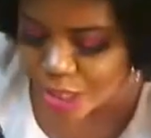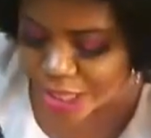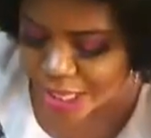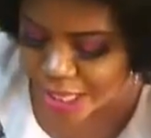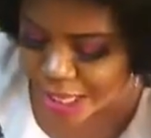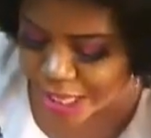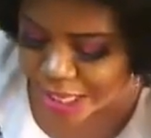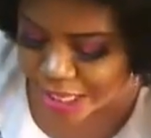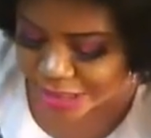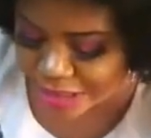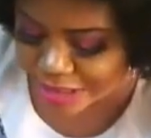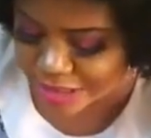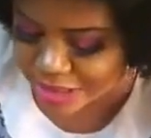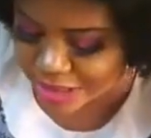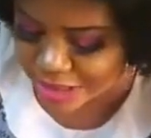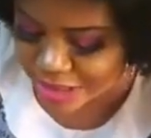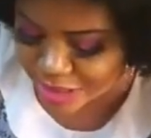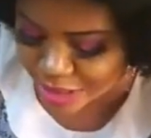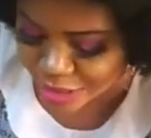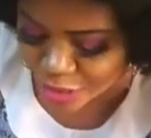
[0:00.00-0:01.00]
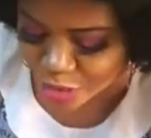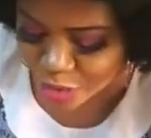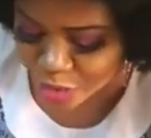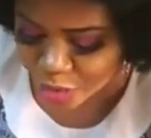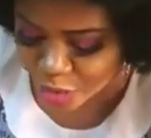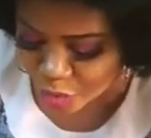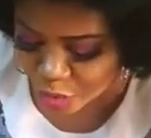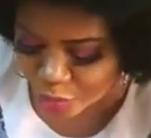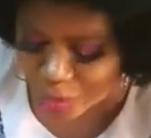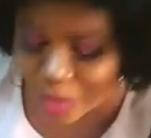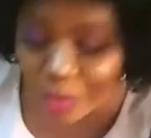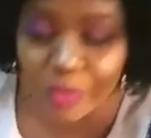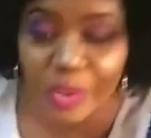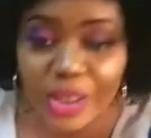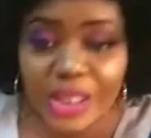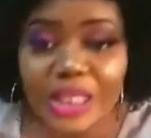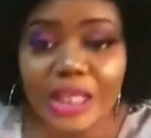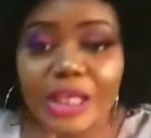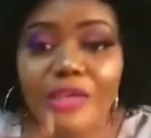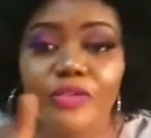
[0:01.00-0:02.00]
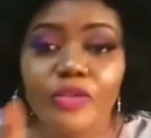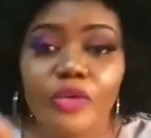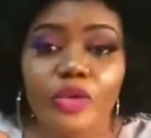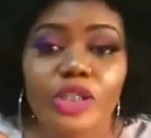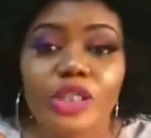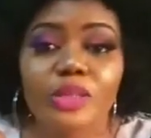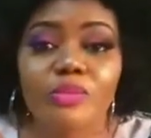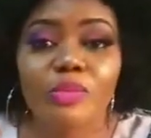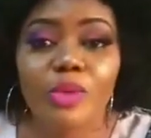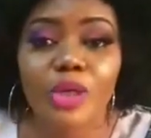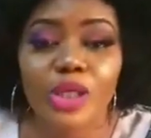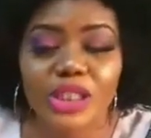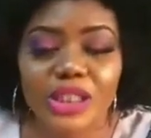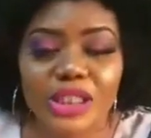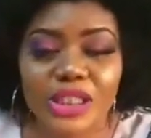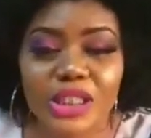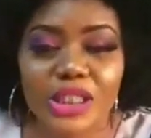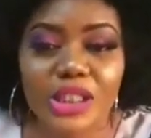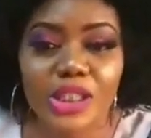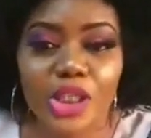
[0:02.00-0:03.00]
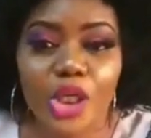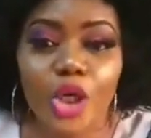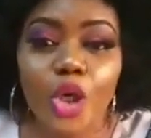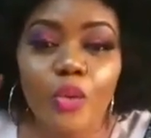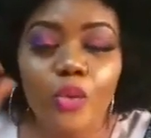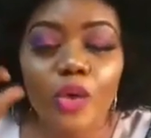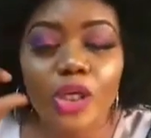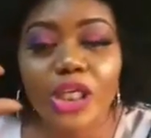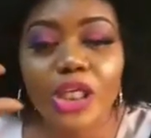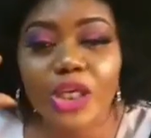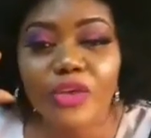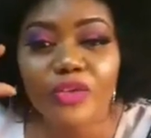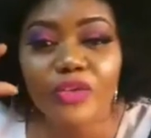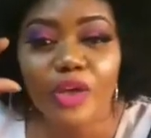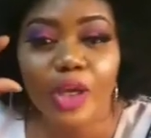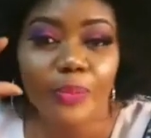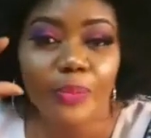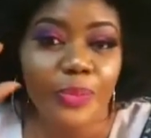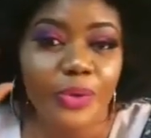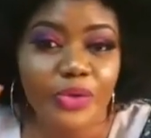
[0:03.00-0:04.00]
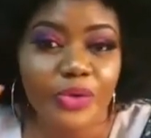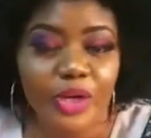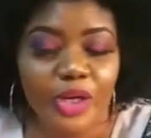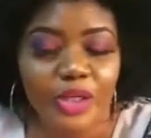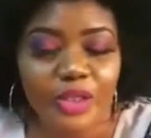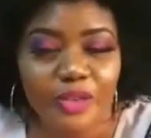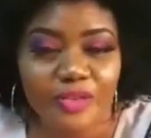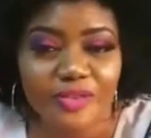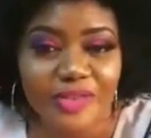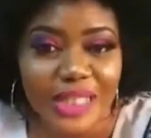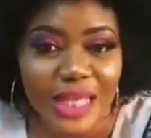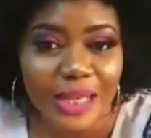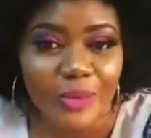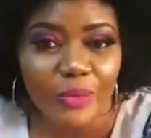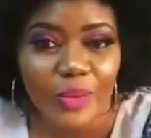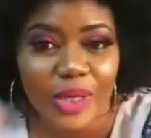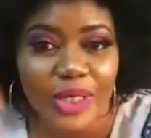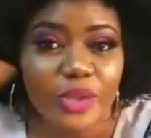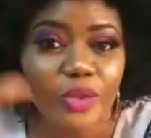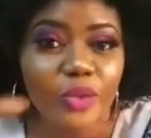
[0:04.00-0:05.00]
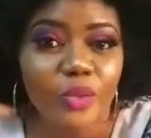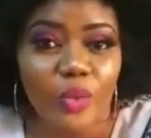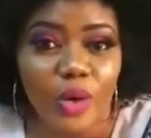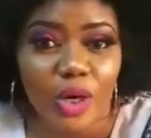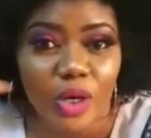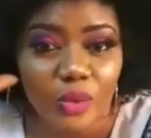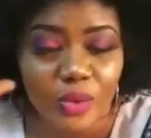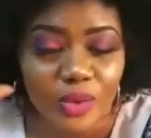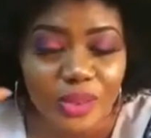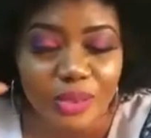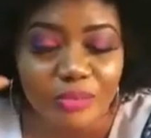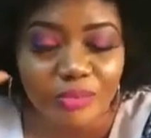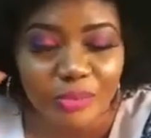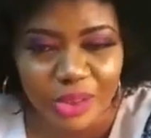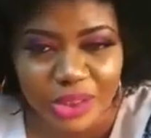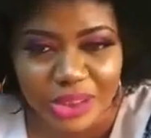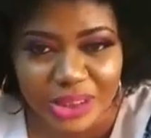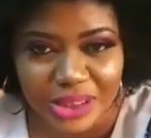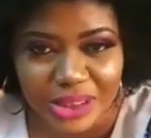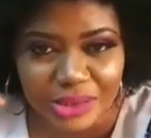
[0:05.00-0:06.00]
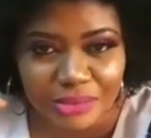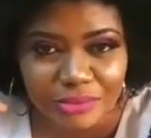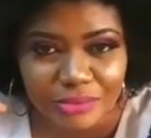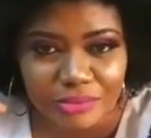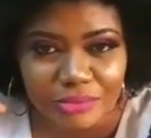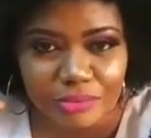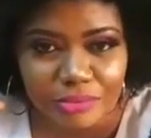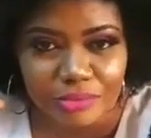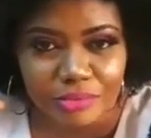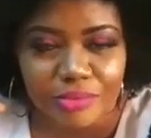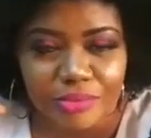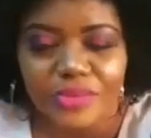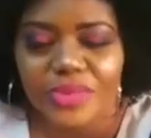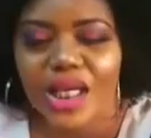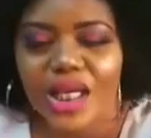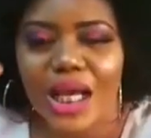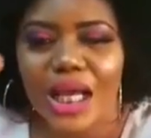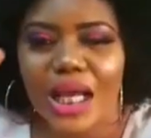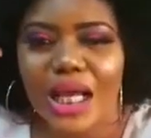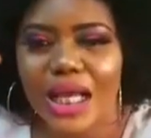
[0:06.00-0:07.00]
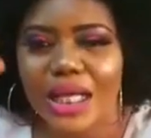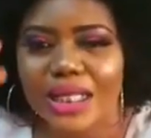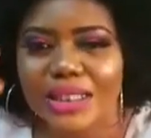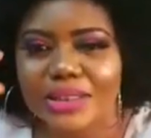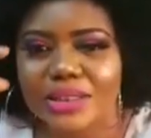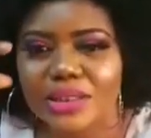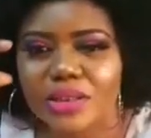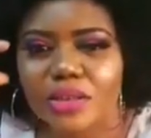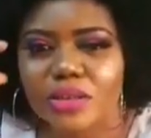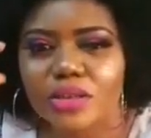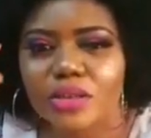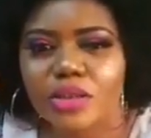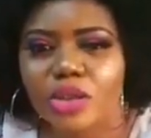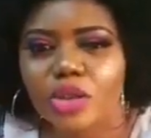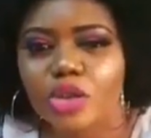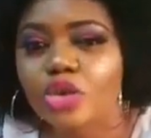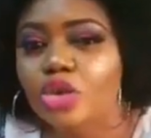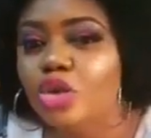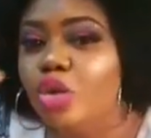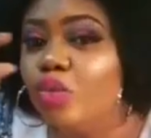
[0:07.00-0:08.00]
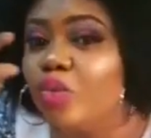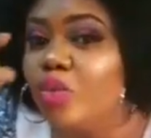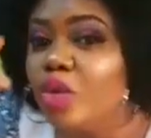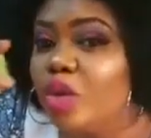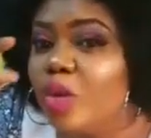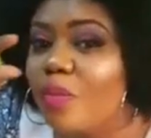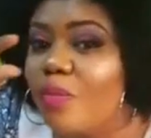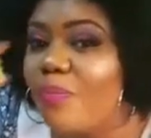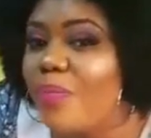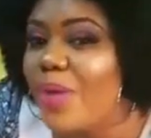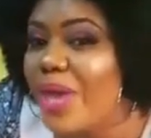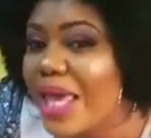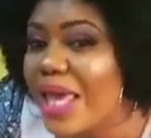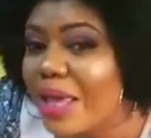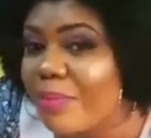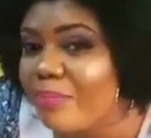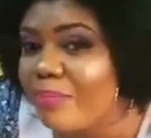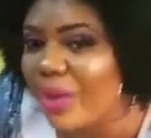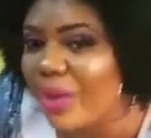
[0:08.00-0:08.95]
Hence, when we give you the money, we give you a period of time where you work with the money, and you will pay